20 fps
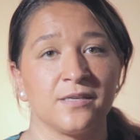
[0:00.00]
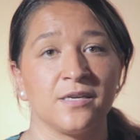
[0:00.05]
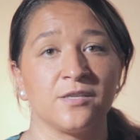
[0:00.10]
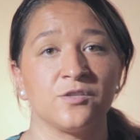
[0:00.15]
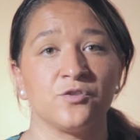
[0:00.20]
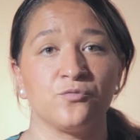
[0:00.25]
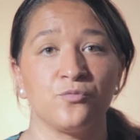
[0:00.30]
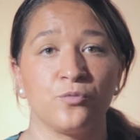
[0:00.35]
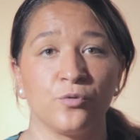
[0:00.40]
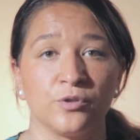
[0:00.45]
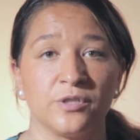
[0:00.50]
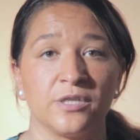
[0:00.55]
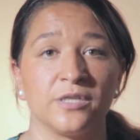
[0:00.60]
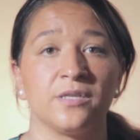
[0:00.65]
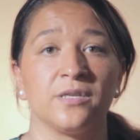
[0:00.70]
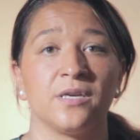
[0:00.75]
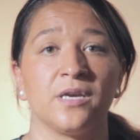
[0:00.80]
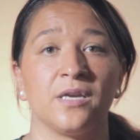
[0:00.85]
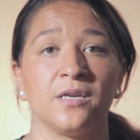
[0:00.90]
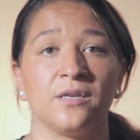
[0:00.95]
is
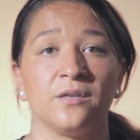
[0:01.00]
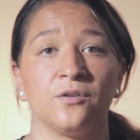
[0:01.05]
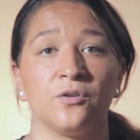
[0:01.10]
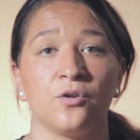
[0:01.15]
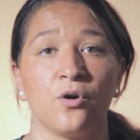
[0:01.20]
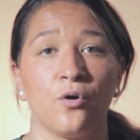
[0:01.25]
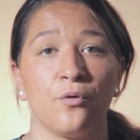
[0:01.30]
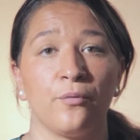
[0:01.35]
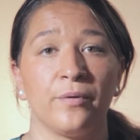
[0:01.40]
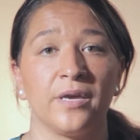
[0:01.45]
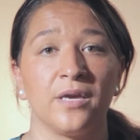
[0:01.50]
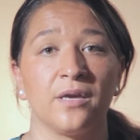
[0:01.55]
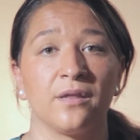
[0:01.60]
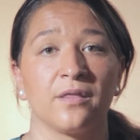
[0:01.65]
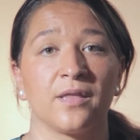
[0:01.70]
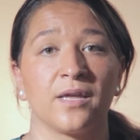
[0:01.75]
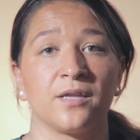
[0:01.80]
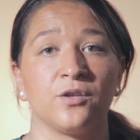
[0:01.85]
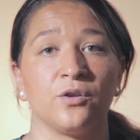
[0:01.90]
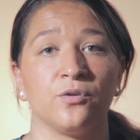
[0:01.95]
rooted in knowing
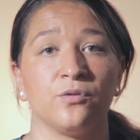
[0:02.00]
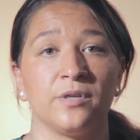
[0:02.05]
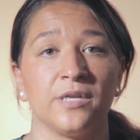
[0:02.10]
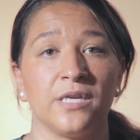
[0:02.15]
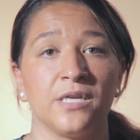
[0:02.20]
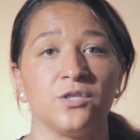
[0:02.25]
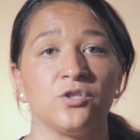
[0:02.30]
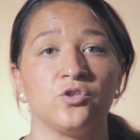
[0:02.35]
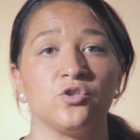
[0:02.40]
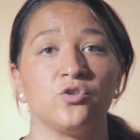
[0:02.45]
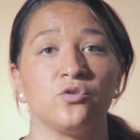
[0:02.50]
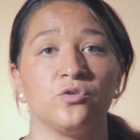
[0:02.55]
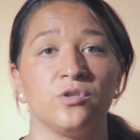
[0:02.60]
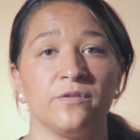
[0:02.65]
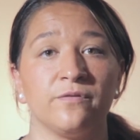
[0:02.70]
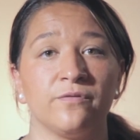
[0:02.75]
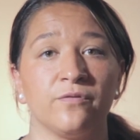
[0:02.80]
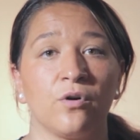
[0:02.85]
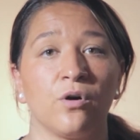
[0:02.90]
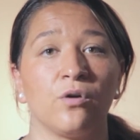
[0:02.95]
that you need to
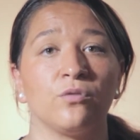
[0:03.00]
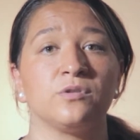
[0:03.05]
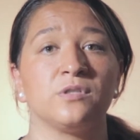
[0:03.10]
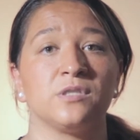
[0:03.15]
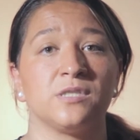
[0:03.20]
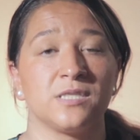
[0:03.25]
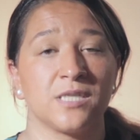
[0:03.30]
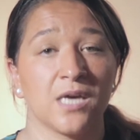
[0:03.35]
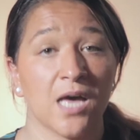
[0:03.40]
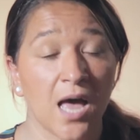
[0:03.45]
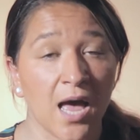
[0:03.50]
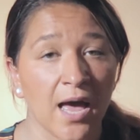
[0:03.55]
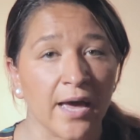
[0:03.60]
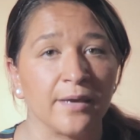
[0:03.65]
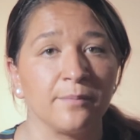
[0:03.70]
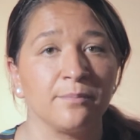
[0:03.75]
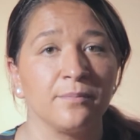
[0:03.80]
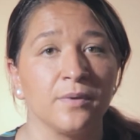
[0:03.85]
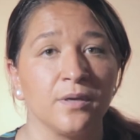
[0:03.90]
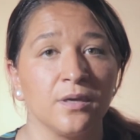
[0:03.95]
devote
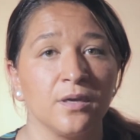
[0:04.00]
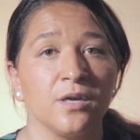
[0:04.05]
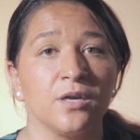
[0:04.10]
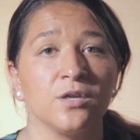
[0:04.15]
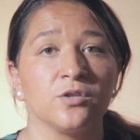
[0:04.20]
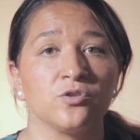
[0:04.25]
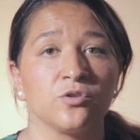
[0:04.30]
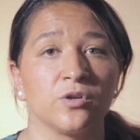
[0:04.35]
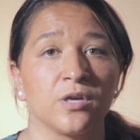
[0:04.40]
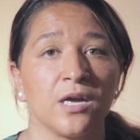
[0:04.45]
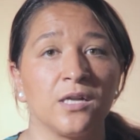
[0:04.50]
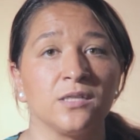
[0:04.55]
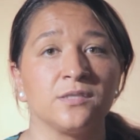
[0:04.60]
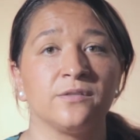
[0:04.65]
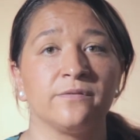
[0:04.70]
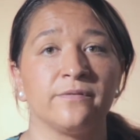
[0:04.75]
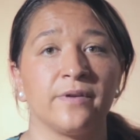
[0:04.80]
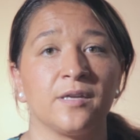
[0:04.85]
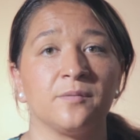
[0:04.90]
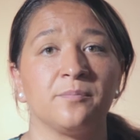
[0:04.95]
time to
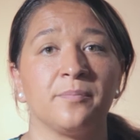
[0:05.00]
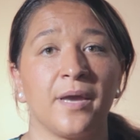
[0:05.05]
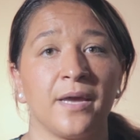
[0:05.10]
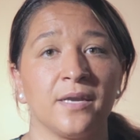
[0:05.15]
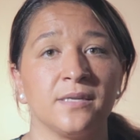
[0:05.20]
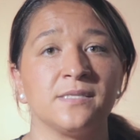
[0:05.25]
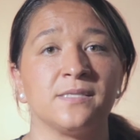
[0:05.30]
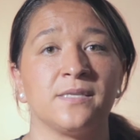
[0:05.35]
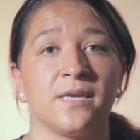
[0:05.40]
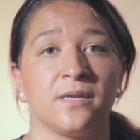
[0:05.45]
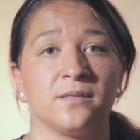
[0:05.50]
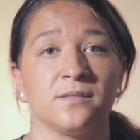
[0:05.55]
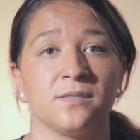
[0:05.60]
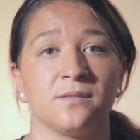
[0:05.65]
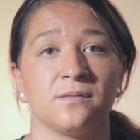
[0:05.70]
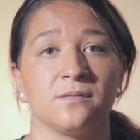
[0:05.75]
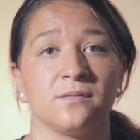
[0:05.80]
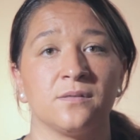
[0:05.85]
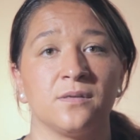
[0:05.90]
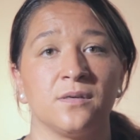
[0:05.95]
cultivate
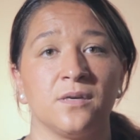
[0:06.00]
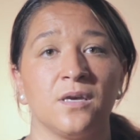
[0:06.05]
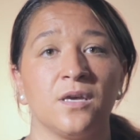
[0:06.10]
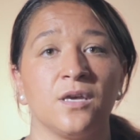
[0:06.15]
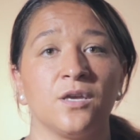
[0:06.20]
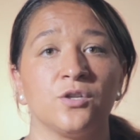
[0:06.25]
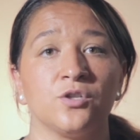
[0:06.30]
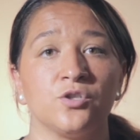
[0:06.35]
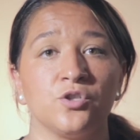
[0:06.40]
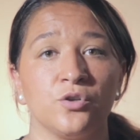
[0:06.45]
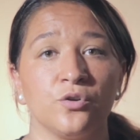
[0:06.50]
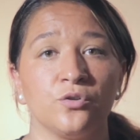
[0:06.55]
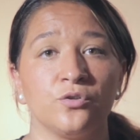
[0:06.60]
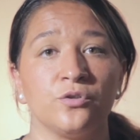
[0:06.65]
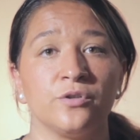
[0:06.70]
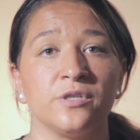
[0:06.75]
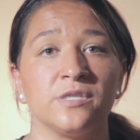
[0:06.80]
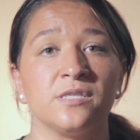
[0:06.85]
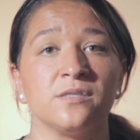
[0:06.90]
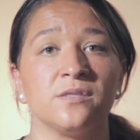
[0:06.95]
patience. Due
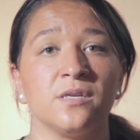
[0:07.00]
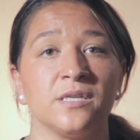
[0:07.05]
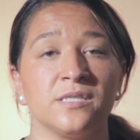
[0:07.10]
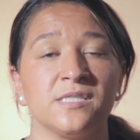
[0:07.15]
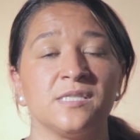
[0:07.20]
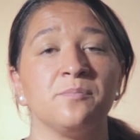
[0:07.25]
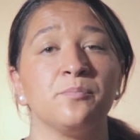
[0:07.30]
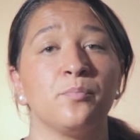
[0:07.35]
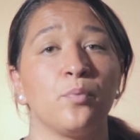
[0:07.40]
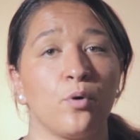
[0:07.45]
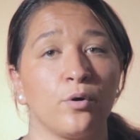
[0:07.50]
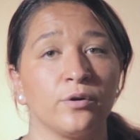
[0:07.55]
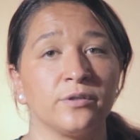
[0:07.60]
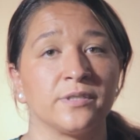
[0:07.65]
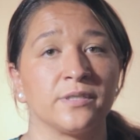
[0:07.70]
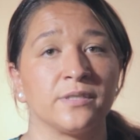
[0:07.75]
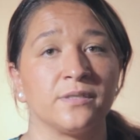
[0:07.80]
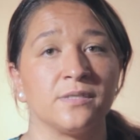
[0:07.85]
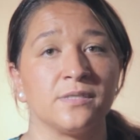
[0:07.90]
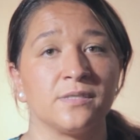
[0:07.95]
to its
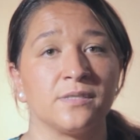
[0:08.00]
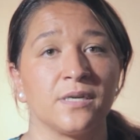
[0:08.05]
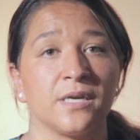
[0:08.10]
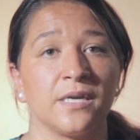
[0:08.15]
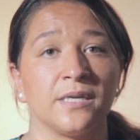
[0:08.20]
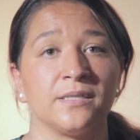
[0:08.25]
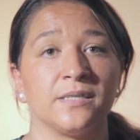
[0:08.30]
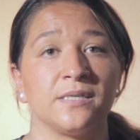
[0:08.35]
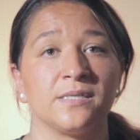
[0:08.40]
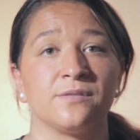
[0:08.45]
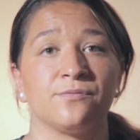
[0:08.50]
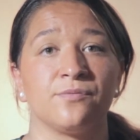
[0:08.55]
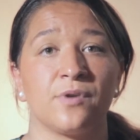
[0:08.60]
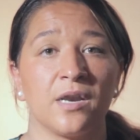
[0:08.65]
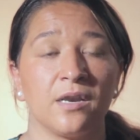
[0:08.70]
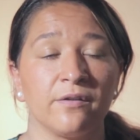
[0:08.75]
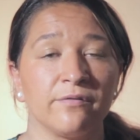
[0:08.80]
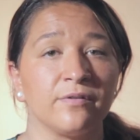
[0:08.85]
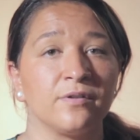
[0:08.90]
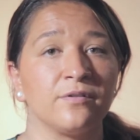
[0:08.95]
importance, it is
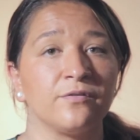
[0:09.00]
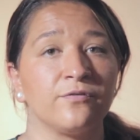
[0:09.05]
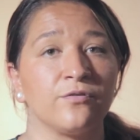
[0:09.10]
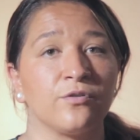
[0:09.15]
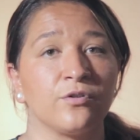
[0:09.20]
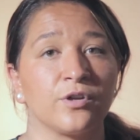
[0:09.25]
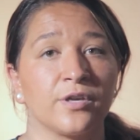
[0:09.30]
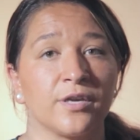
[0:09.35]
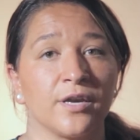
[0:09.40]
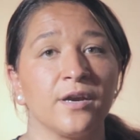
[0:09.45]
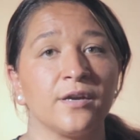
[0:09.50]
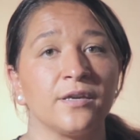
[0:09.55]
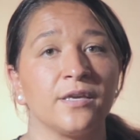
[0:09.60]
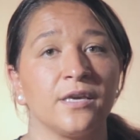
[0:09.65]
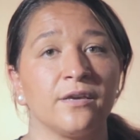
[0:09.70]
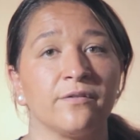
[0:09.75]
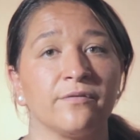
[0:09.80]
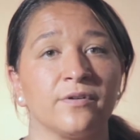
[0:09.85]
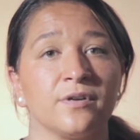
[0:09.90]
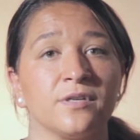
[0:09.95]
relevant for
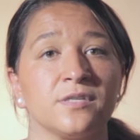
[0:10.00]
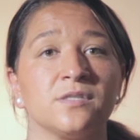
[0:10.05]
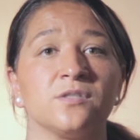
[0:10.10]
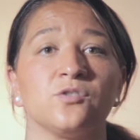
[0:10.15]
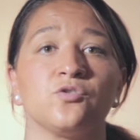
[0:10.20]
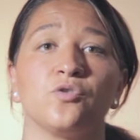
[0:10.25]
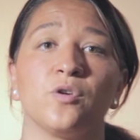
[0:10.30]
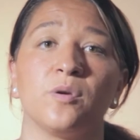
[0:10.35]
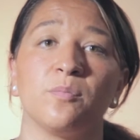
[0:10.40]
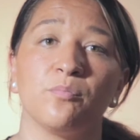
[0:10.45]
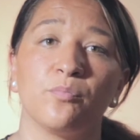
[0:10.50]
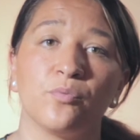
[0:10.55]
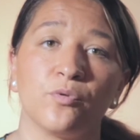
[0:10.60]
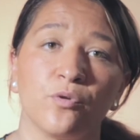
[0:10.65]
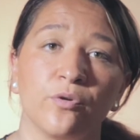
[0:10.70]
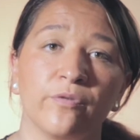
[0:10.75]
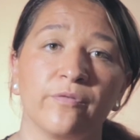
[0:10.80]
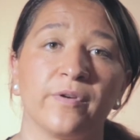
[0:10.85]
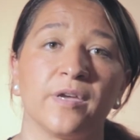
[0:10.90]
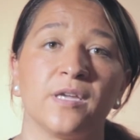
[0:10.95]
caregivers to
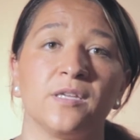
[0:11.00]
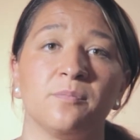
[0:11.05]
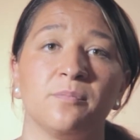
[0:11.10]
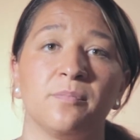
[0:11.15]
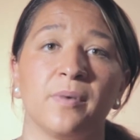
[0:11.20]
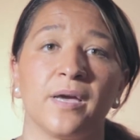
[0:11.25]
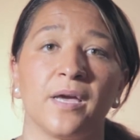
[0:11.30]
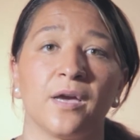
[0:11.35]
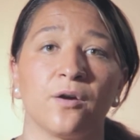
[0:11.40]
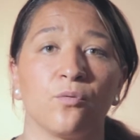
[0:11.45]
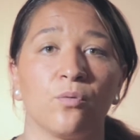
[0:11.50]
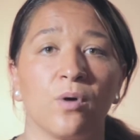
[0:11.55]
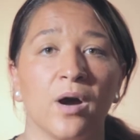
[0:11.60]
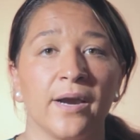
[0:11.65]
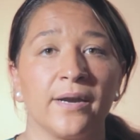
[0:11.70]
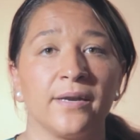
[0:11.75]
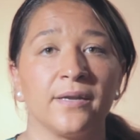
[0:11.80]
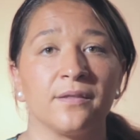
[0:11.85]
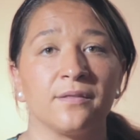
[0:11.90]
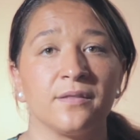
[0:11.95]
improve it by
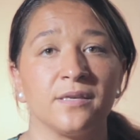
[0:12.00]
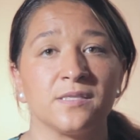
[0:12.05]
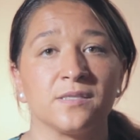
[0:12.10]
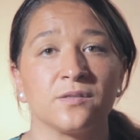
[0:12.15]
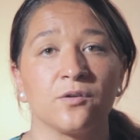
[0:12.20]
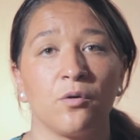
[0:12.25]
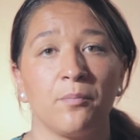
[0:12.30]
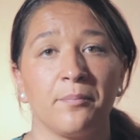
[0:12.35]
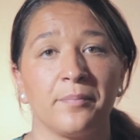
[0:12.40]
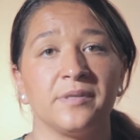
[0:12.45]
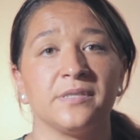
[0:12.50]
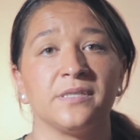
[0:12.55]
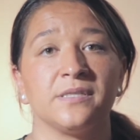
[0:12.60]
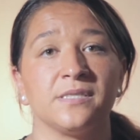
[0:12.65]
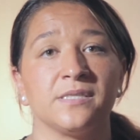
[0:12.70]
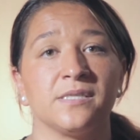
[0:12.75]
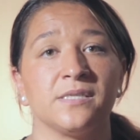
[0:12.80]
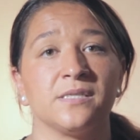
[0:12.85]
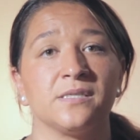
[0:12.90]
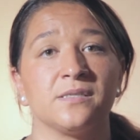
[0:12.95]
acquiring these
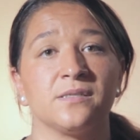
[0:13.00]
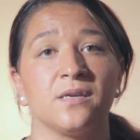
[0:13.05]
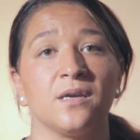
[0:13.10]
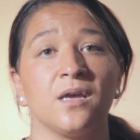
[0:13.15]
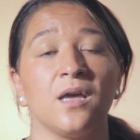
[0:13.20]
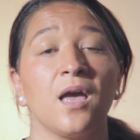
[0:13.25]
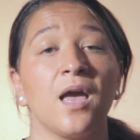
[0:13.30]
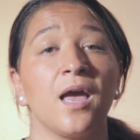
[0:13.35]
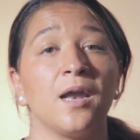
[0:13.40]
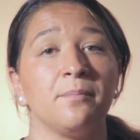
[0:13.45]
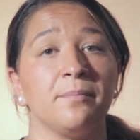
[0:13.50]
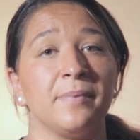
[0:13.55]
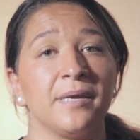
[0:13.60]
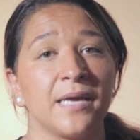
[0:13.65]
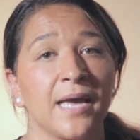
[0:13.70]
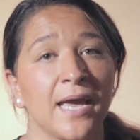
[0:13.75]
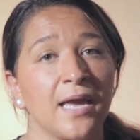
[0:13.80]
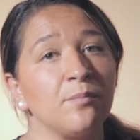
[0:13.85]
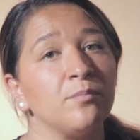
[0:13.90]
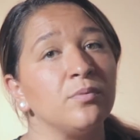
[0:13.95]
competencies and being
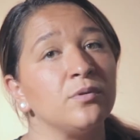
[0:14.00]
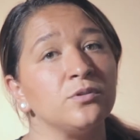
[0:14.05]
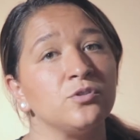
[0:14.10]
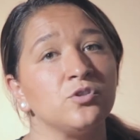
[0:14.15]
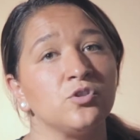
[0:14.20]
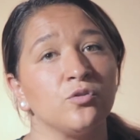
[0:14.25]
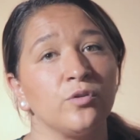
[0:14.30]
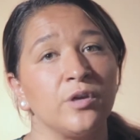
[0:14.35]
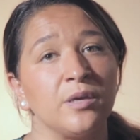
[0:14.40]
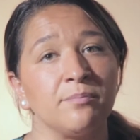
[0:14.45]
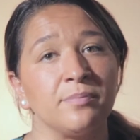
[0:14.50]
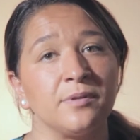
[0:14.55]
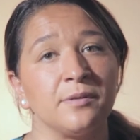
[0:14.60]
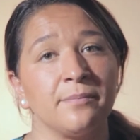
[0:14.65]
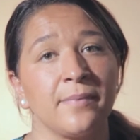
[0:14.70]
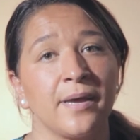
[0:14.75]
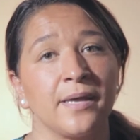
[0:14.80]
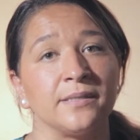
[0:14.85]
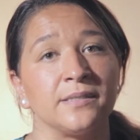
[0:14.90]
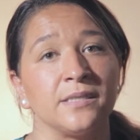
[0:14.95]
able to
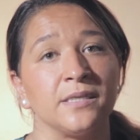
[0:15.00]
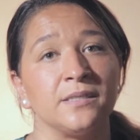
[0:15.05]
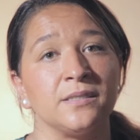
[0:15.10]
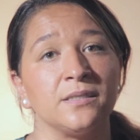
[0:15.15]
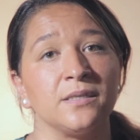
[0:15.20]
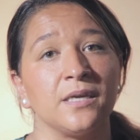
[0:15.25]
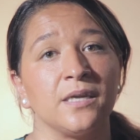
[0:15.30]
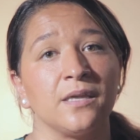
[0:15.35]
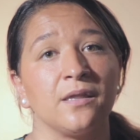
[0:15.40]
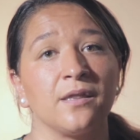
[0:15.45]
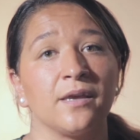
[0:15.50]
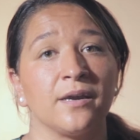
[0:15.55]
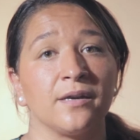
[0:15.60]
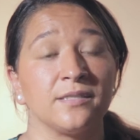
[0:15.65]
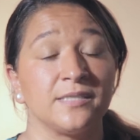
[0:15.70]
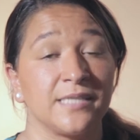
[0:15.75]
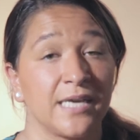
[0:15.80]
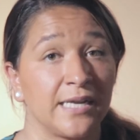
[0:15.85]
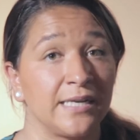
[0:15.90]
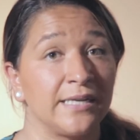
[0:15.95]
implement it in their
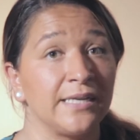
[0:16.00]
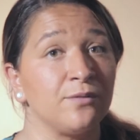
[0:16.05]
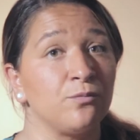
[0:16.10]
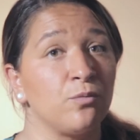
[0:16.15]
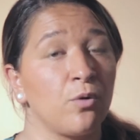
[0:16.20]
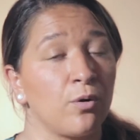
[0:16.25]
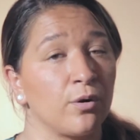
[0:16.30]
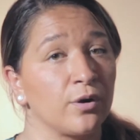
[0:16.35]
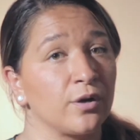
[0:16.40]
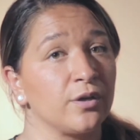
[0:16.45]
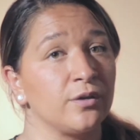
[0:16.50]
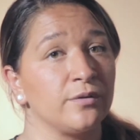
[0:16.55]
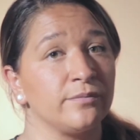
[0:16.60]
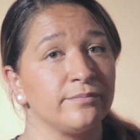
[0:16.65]
daily work.